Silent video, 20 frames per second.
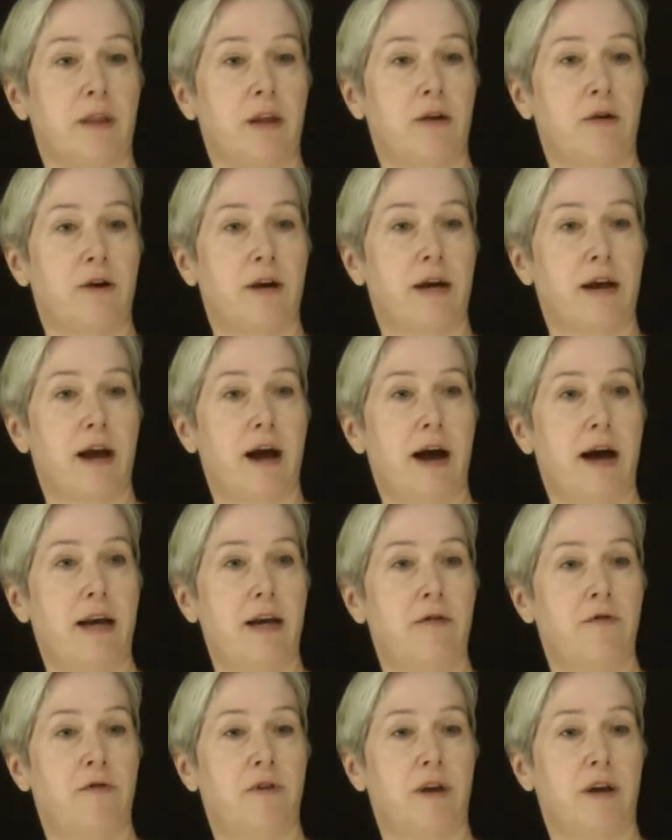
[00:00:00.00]
You can kind
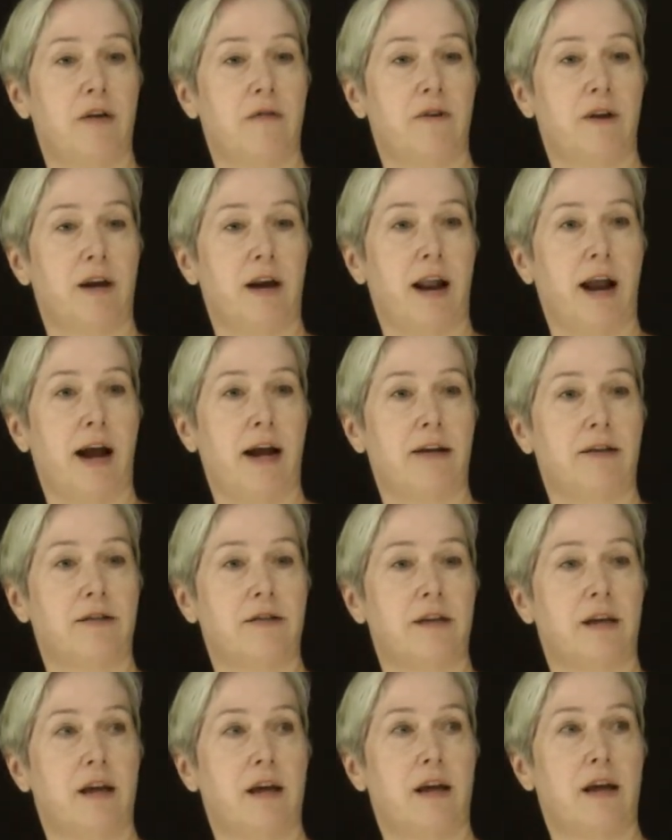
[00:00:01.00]
of think of it
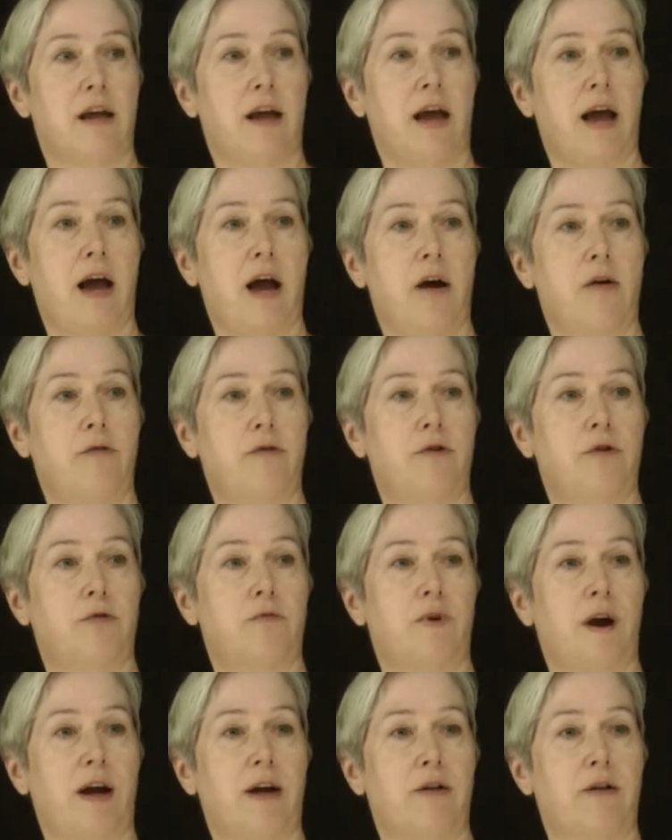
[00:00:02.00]
as how
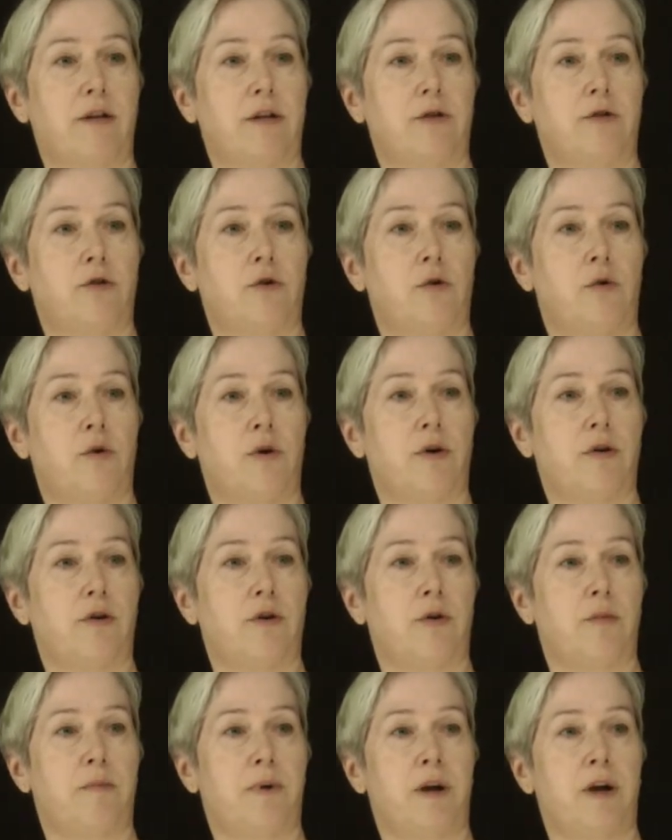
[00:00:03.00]
directly toward
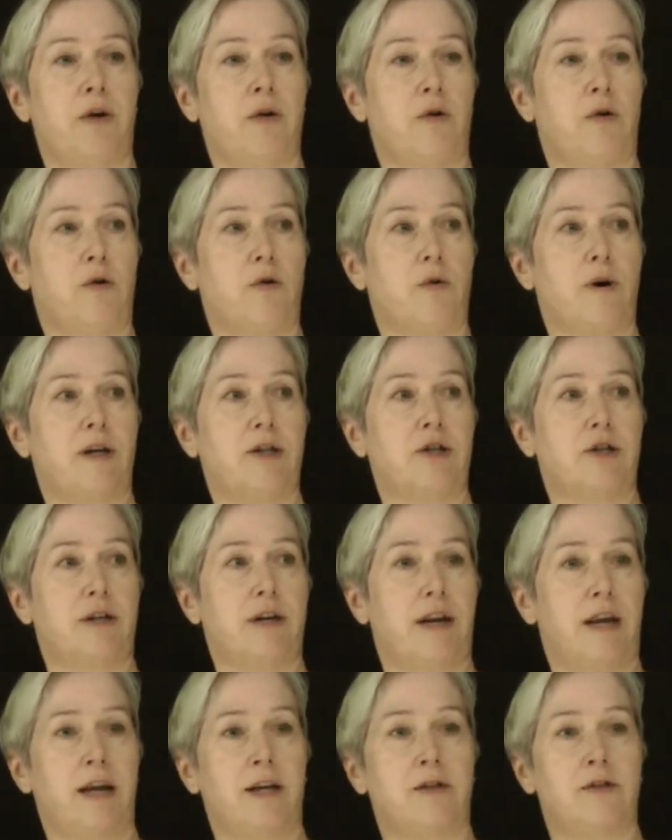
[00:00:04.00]
your big goal
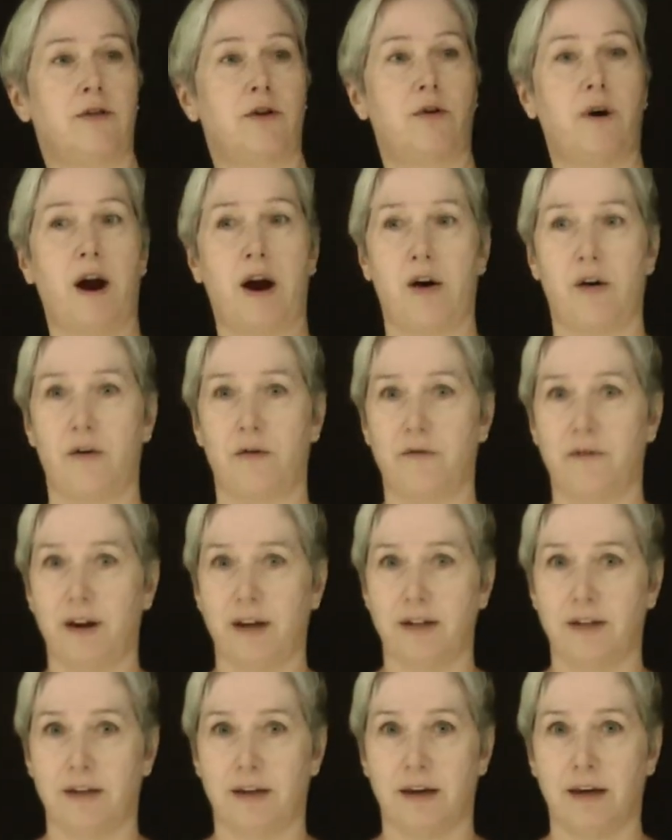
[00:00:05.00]
question is your arrow
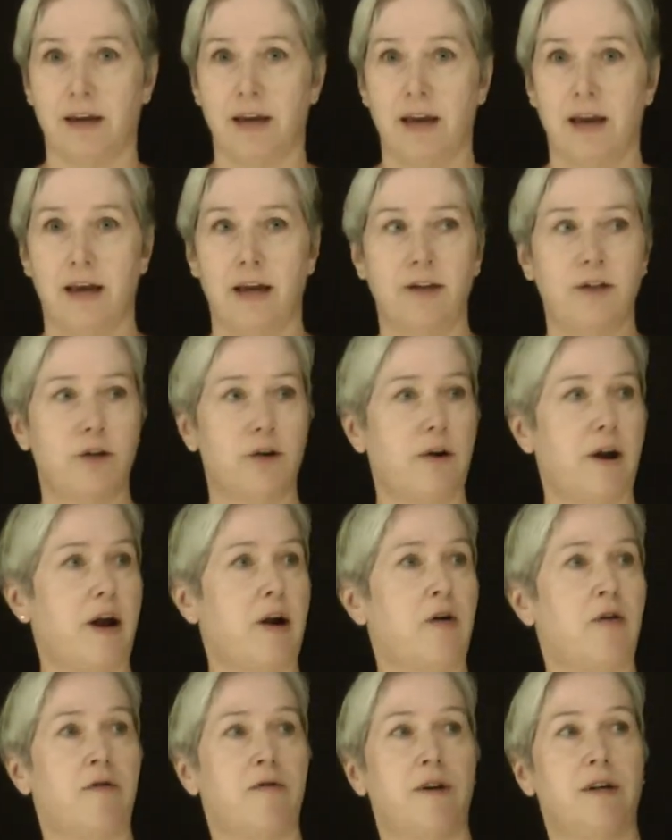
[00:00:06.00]
facing? Is your
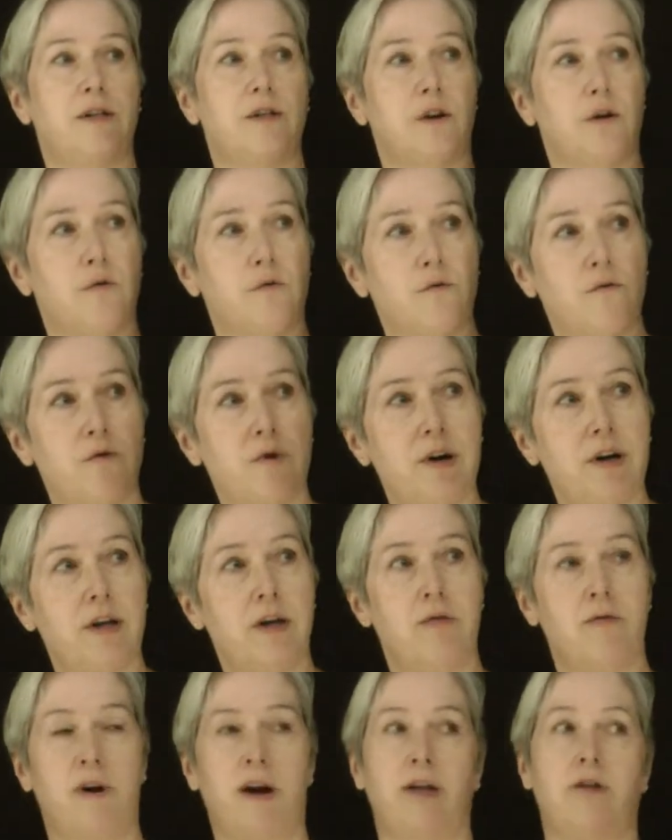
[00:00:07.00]
arrow facing
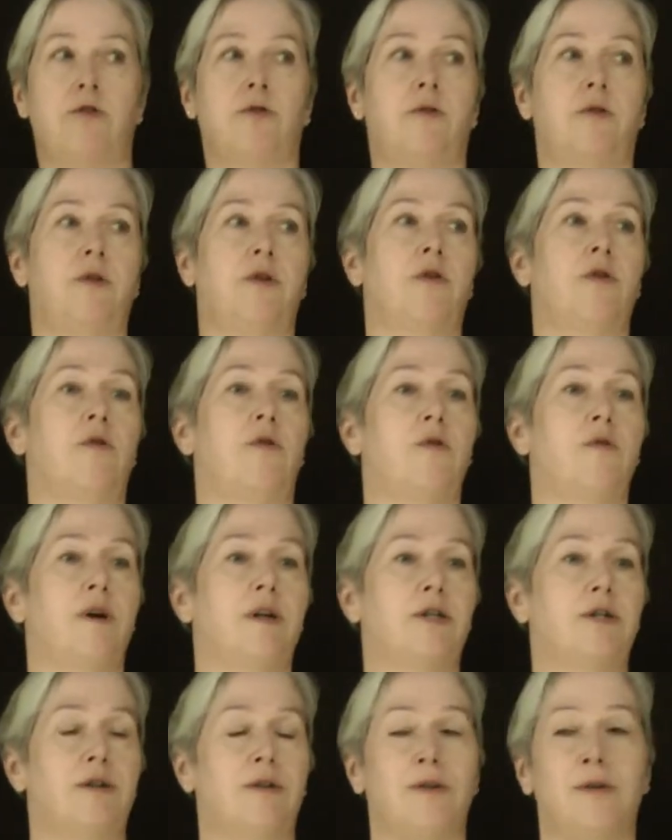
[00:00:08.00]
really right toward your goal
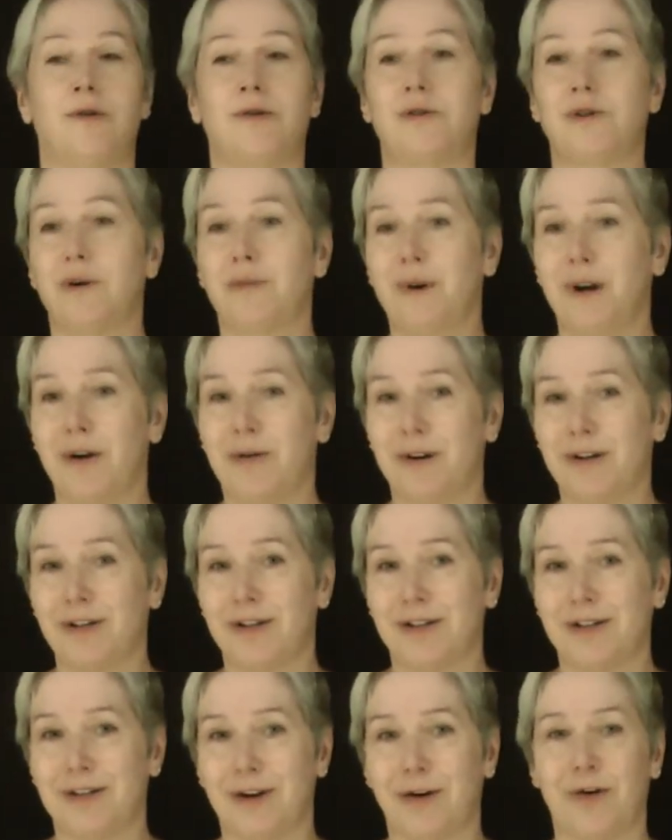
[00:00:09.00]
question? There are so many
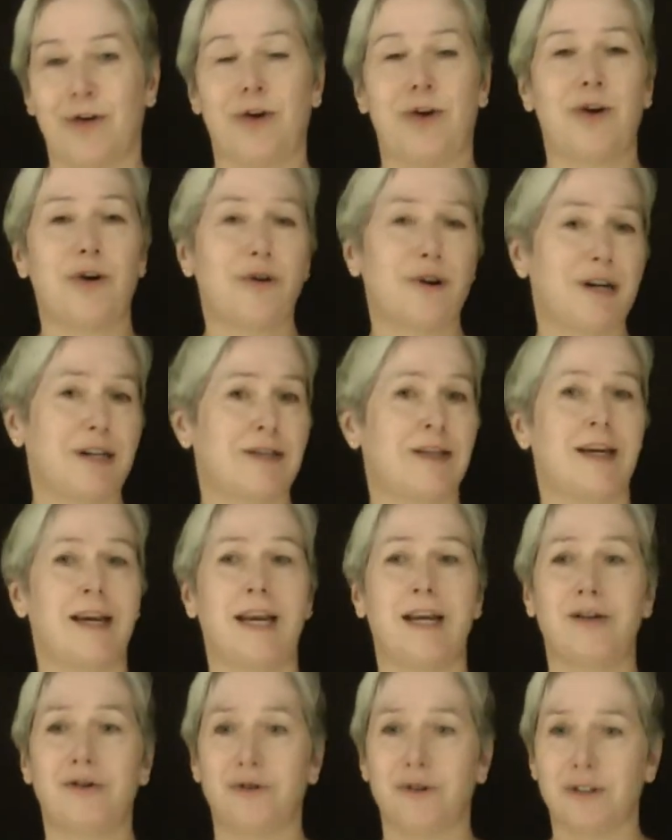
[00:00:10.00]
questions that are curious and
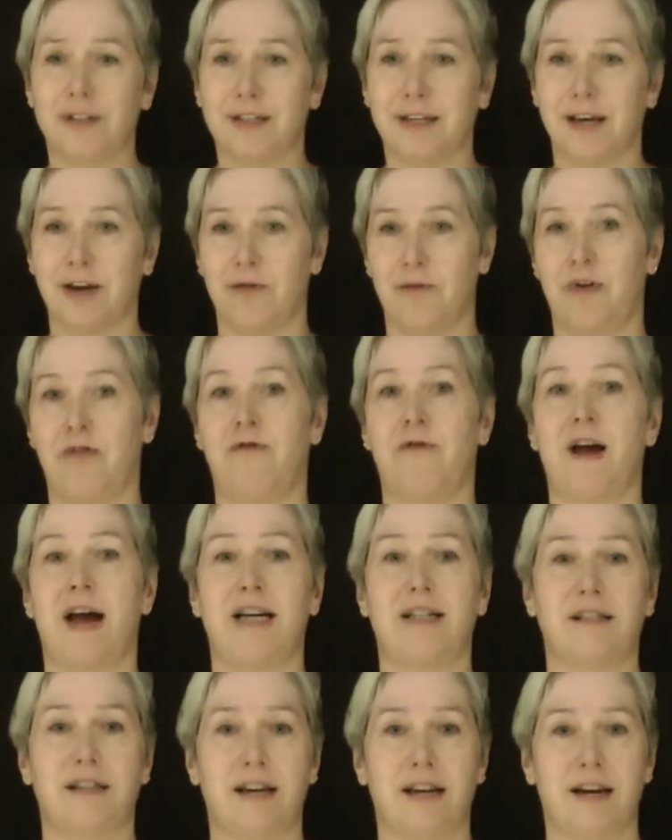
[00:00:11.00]
interesting and it'd be
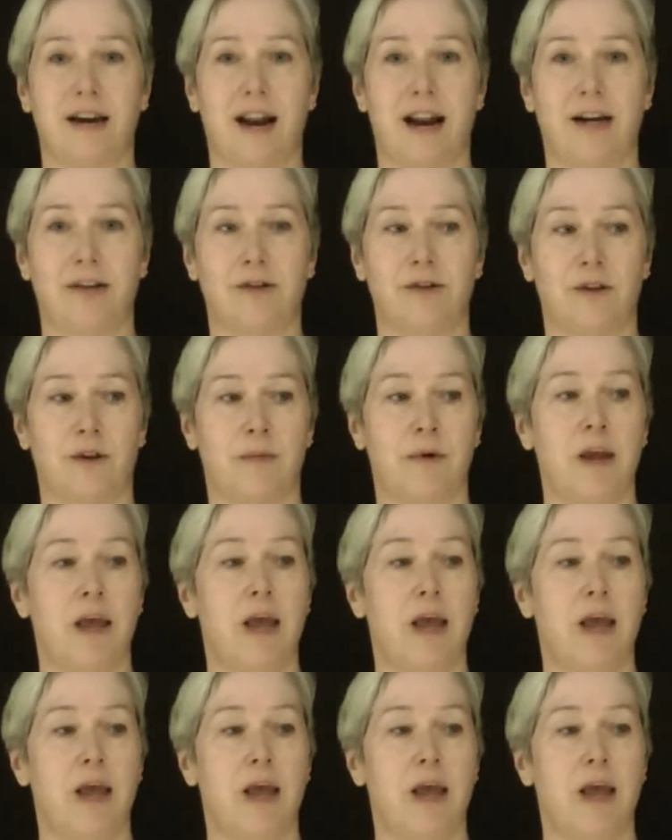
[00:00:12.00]
fascinating to answer them,